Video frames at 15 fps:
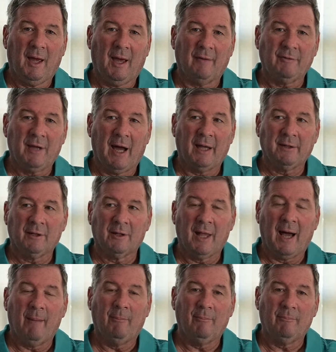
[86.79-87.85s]
I've gotten a
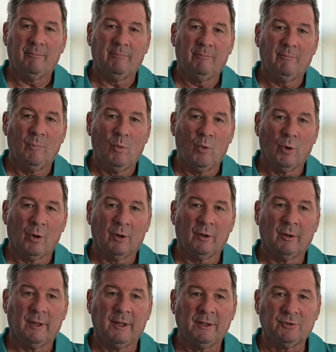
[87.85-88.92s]
lot
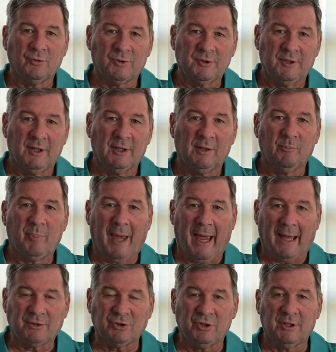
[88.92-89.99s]
more interested and
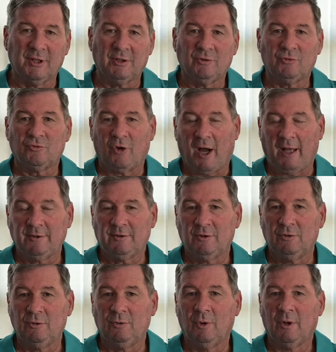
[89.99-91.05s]
passionate and tried
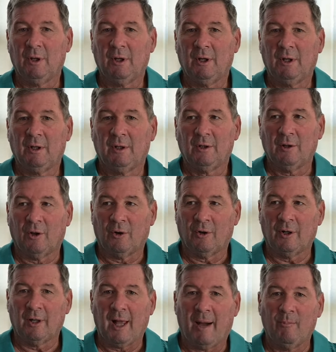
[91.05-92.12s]
to
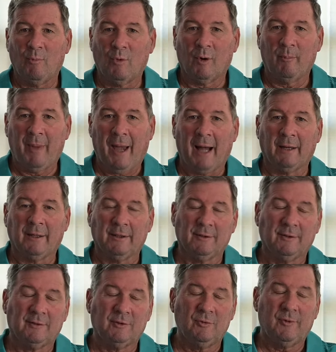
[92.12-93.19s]
learn a lot more about it.
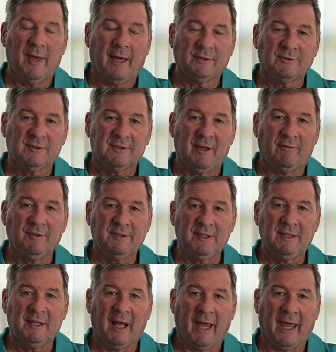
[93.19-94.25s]
In
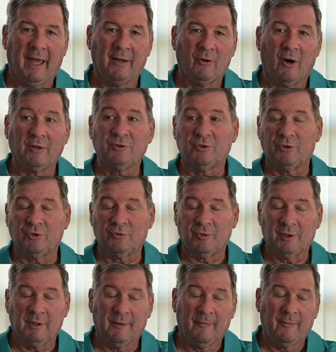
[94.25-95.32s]
2017, I had heart
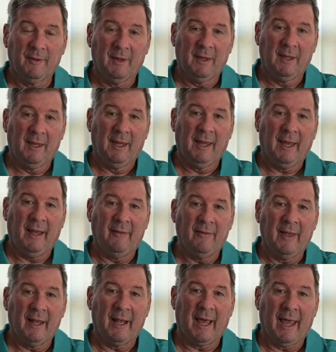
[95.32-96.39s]
surgery and
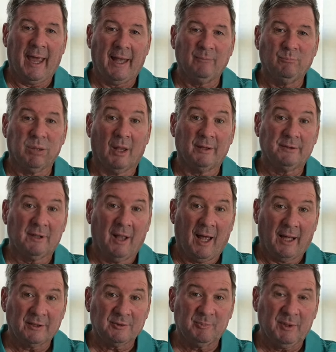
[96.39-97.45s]
then I had blood
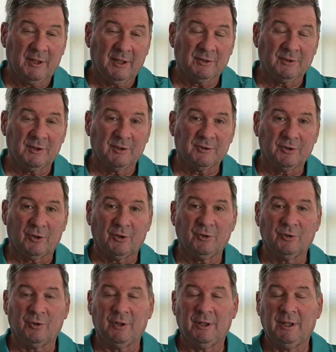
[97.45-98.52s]
clots because of the
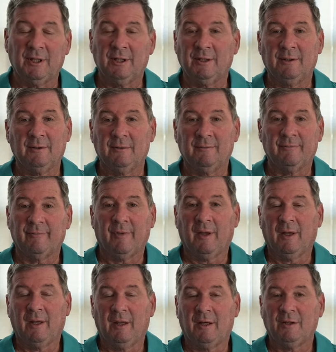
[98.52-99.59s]
surgery, and
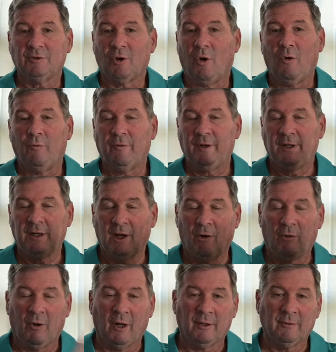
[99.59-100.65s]
there's a whole
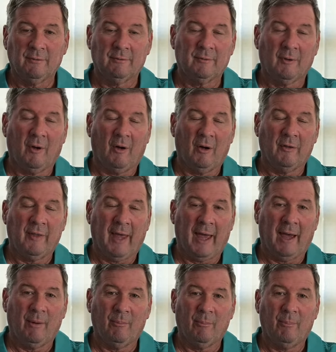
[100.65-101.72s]
video on
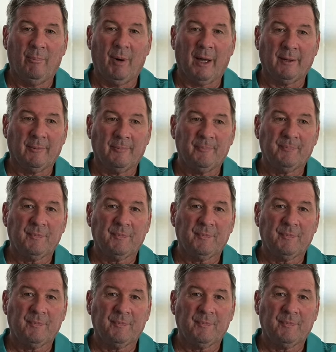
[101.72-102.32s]
that, but